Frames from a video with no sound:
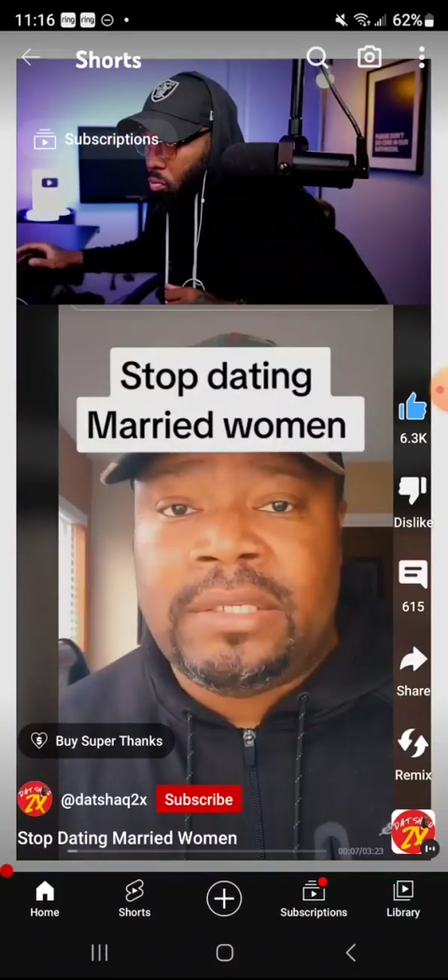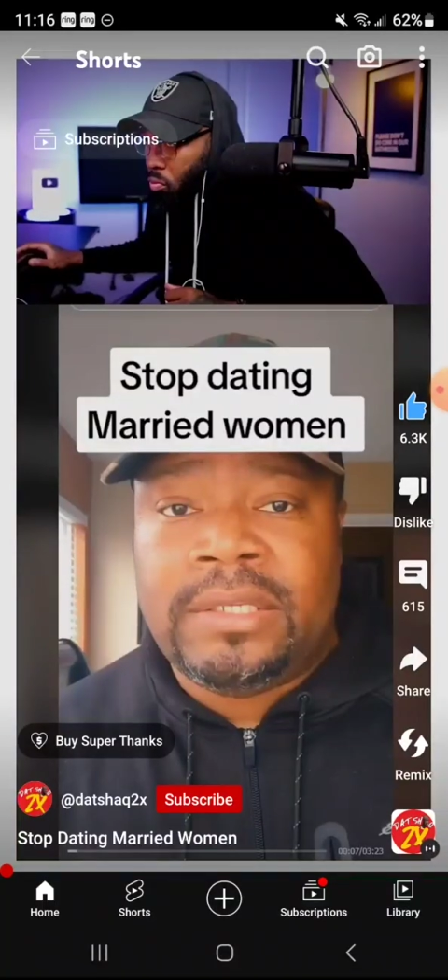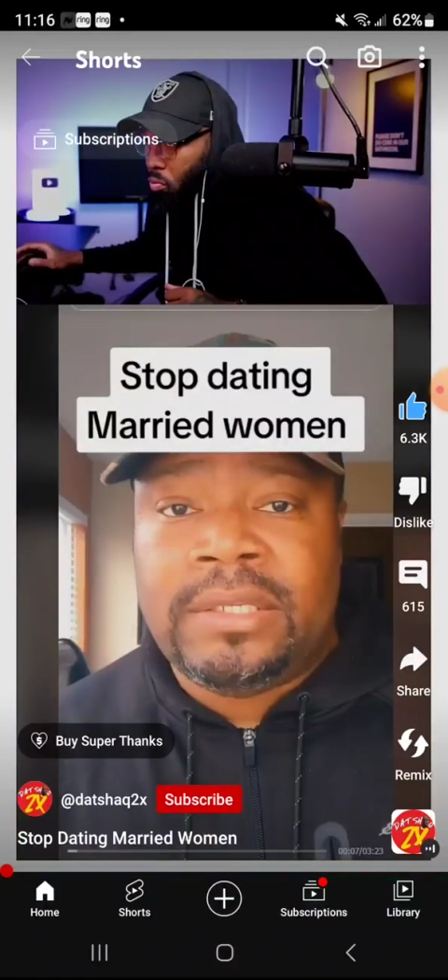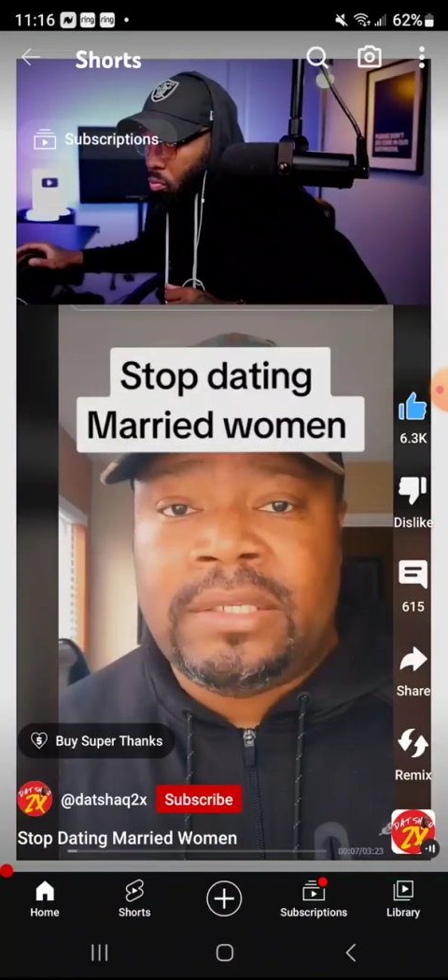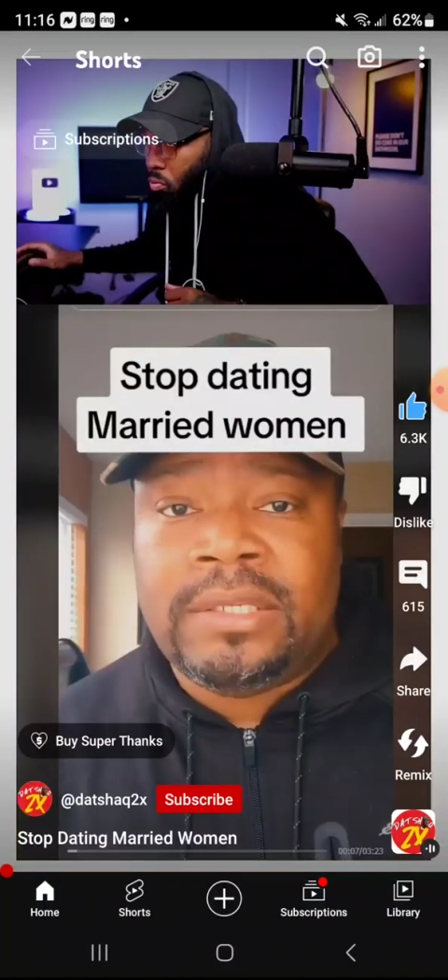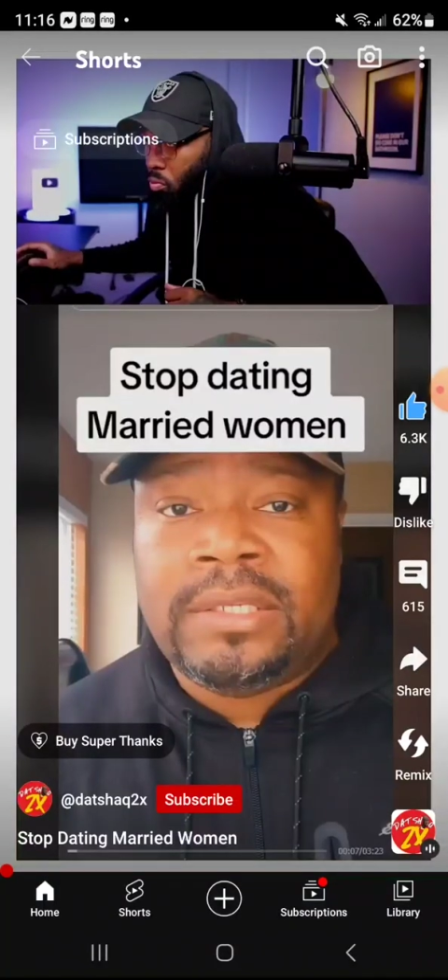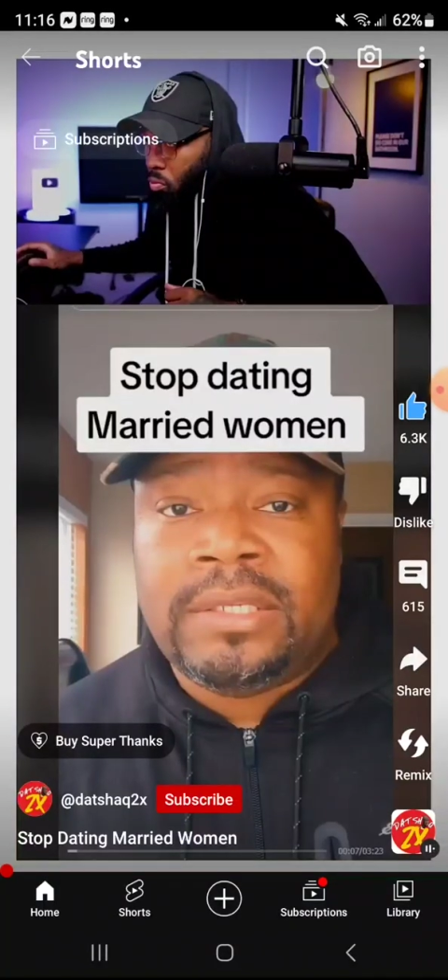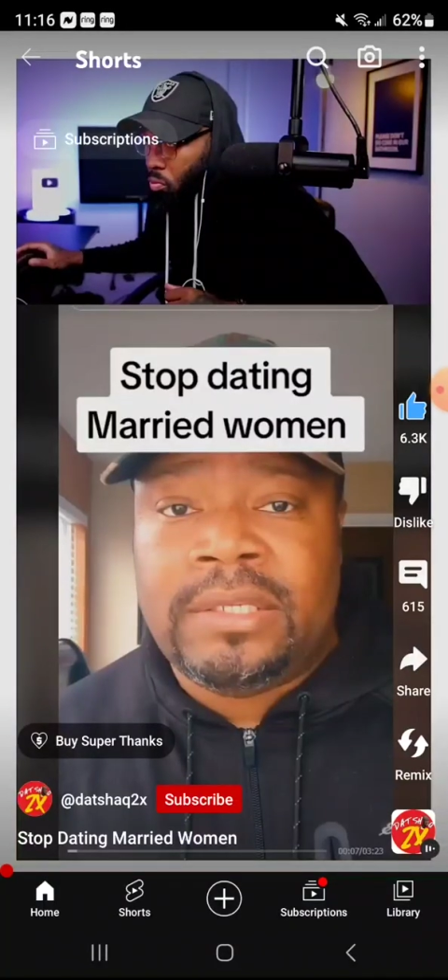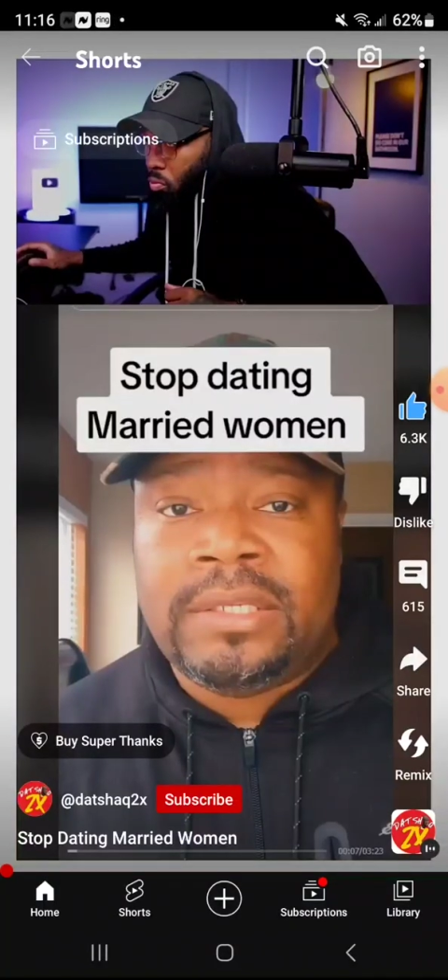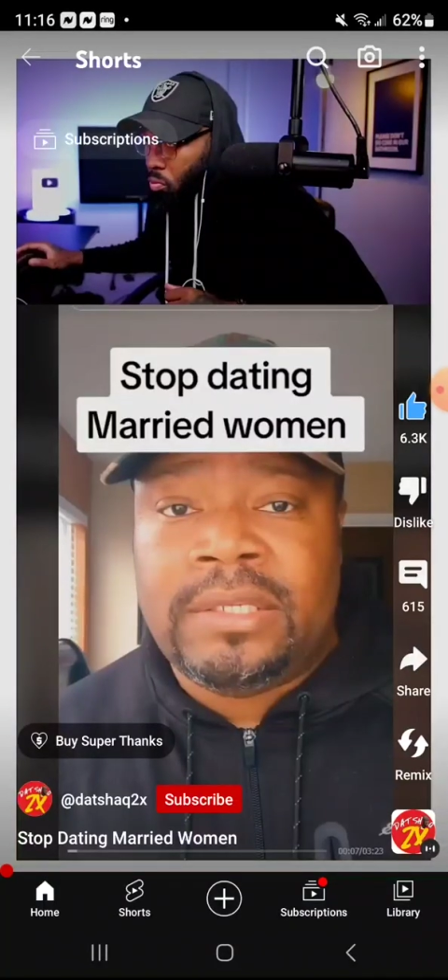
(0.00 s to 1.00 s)
or
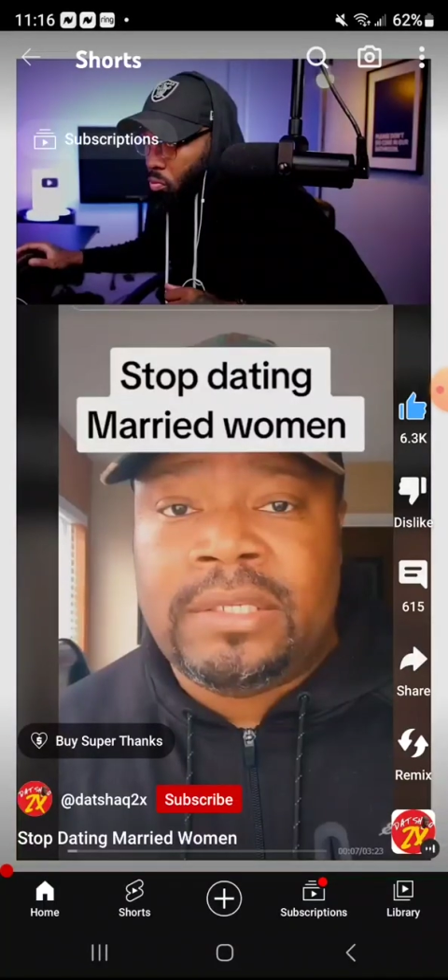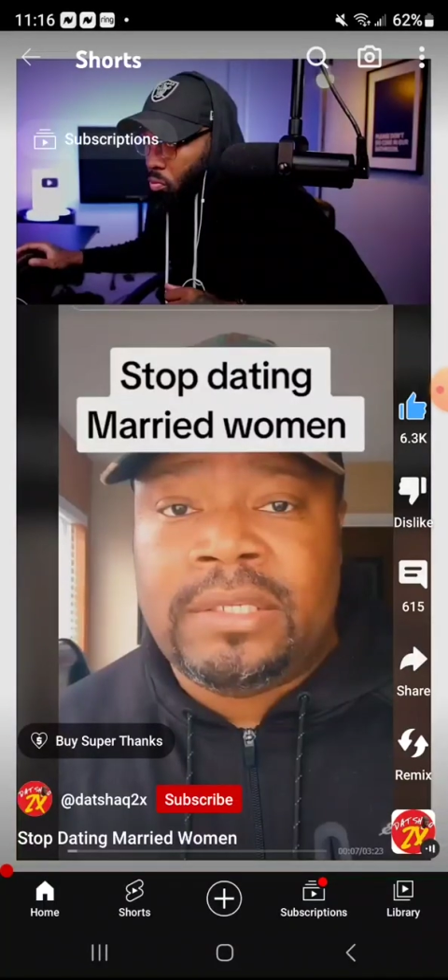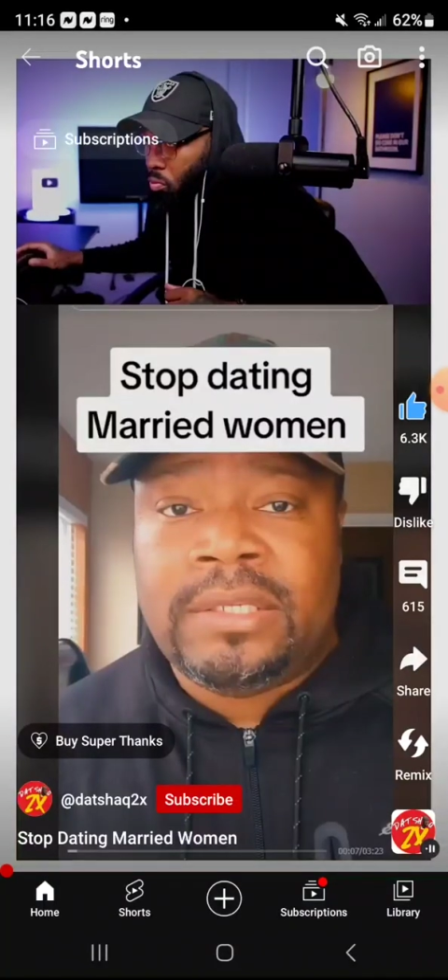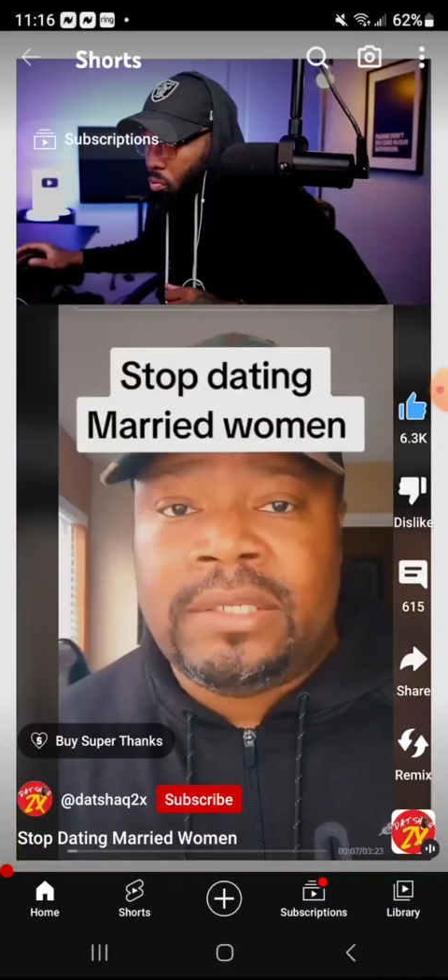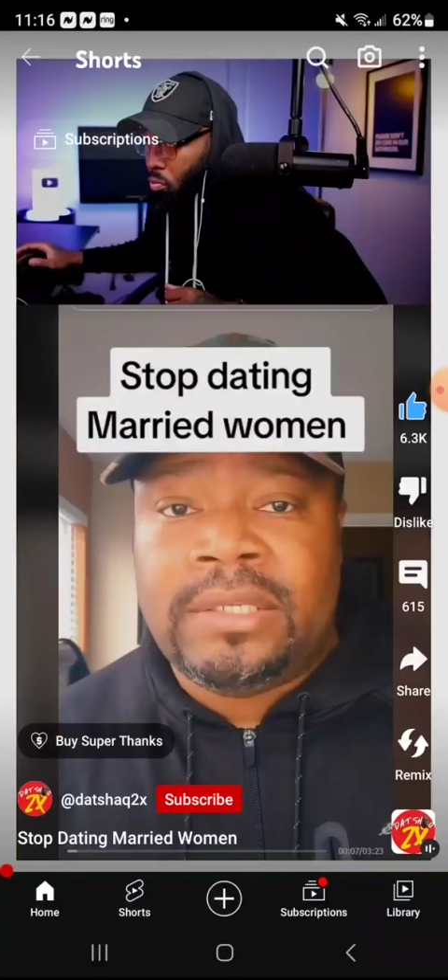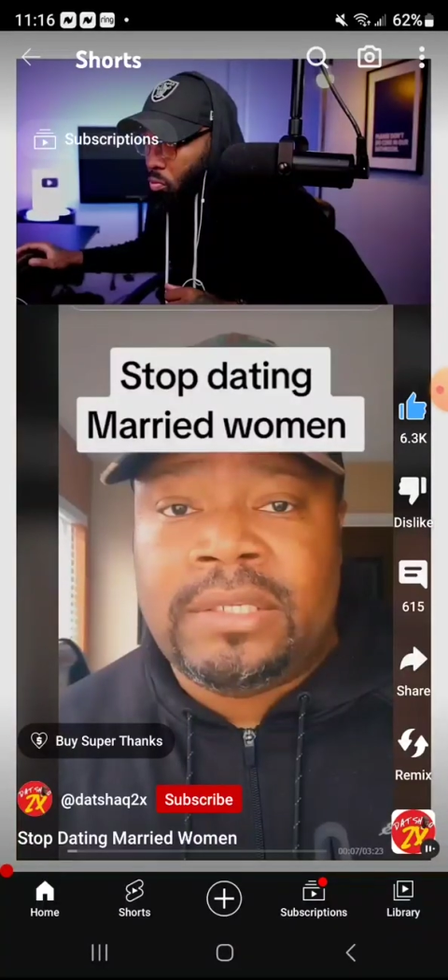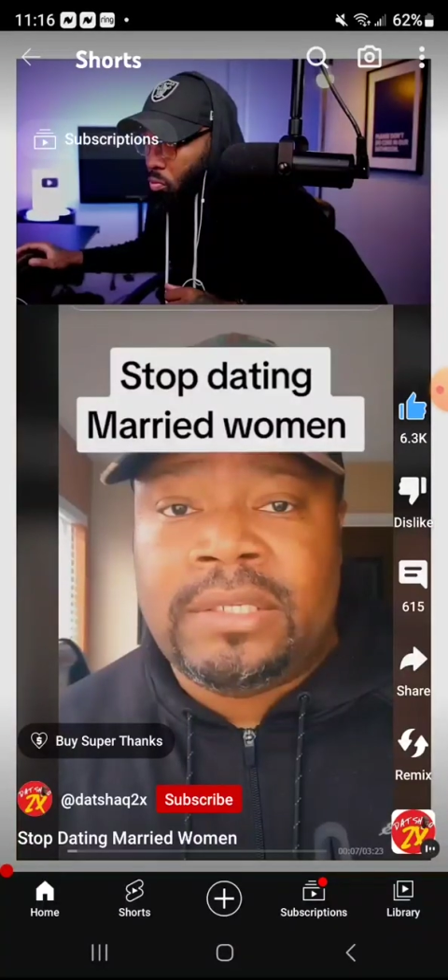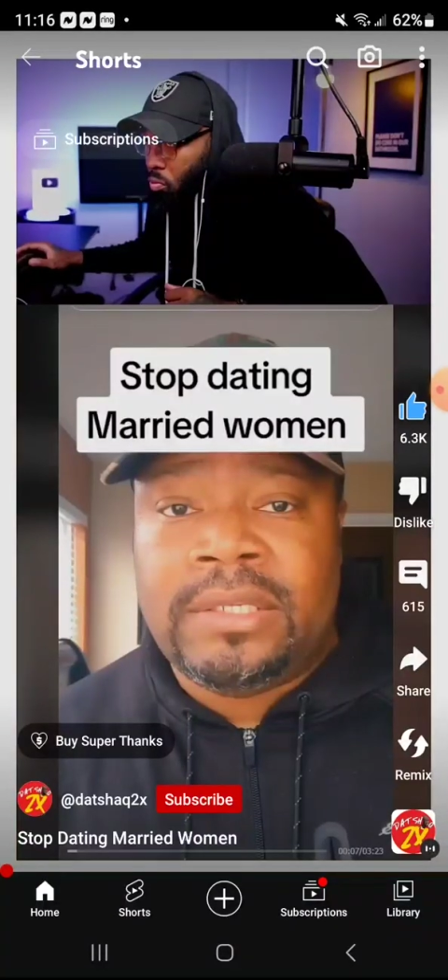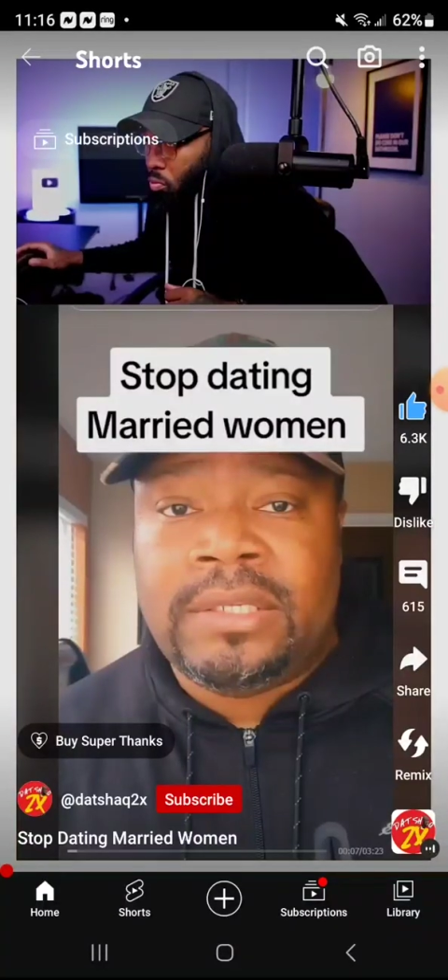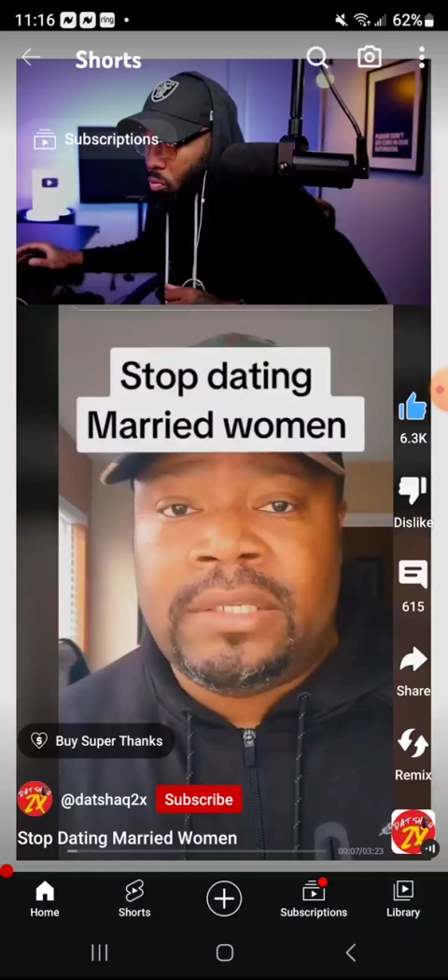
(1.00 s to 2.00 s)

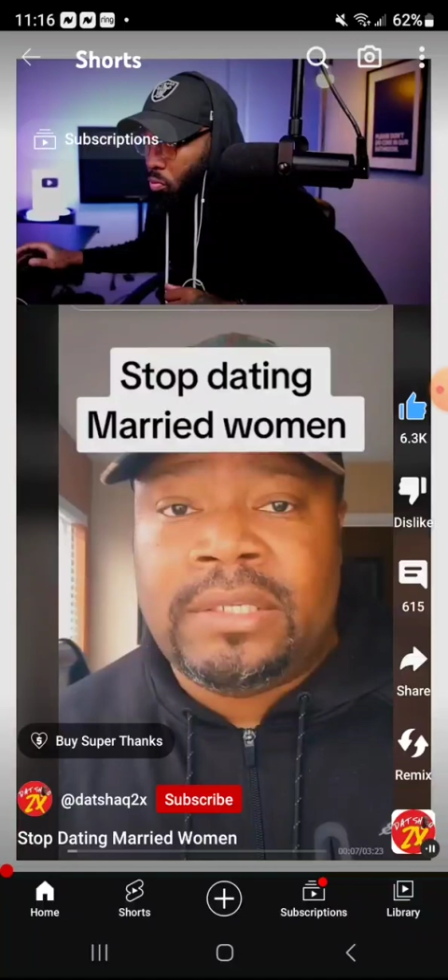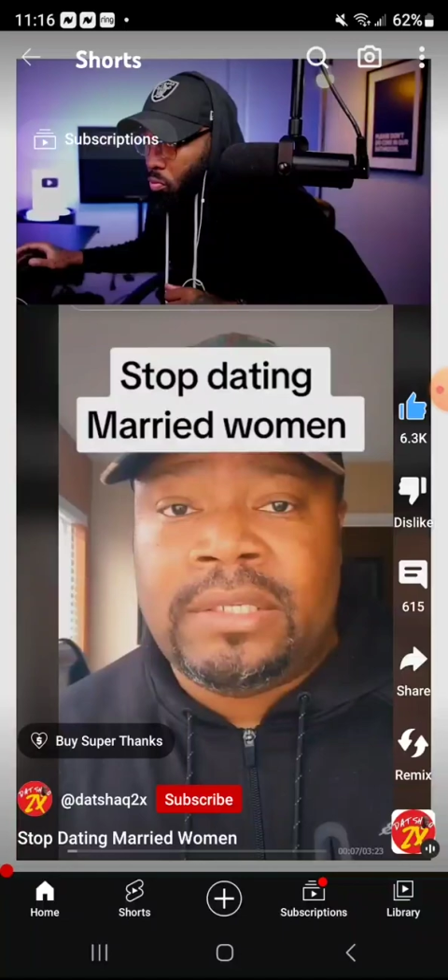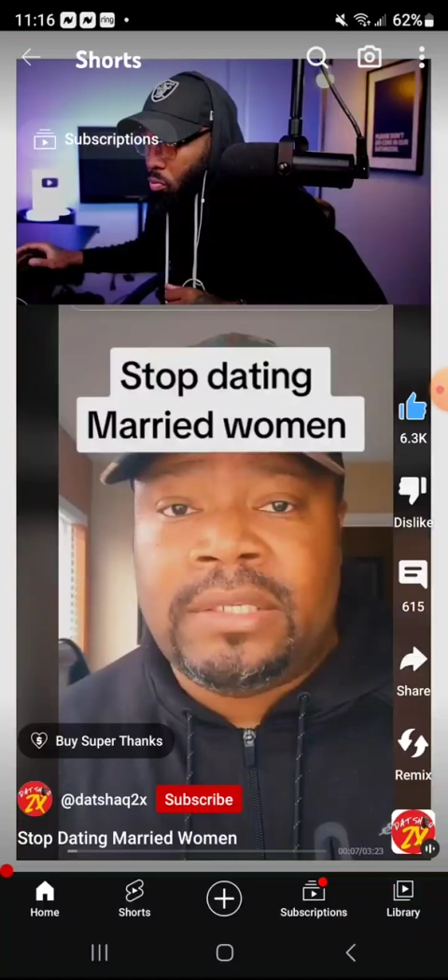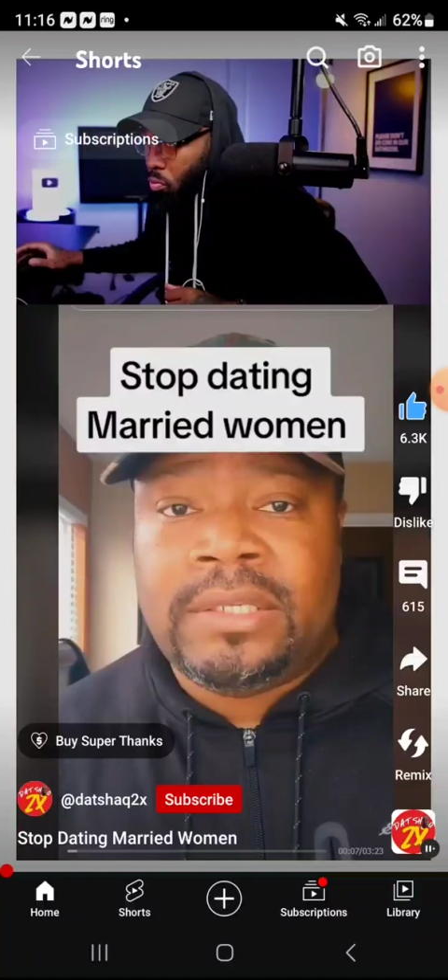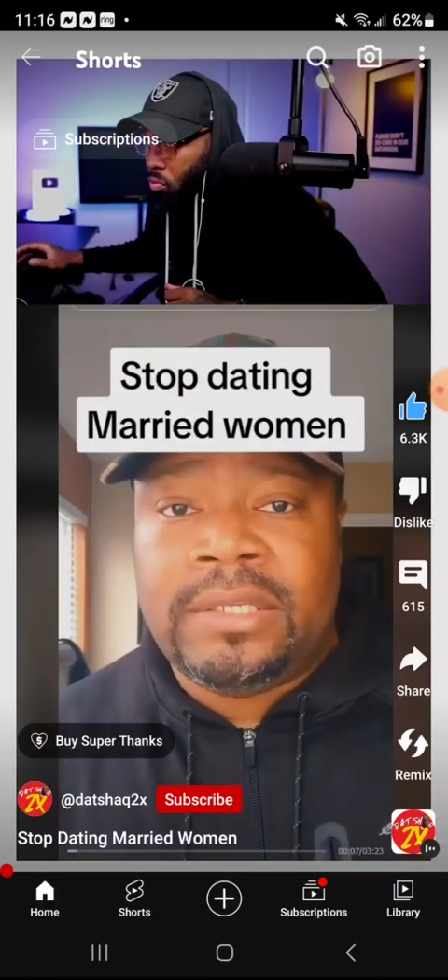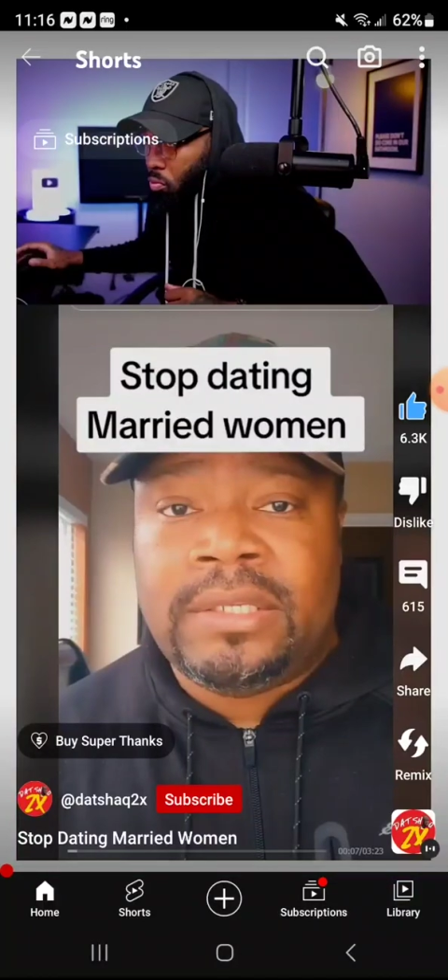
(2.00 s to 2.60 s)
2x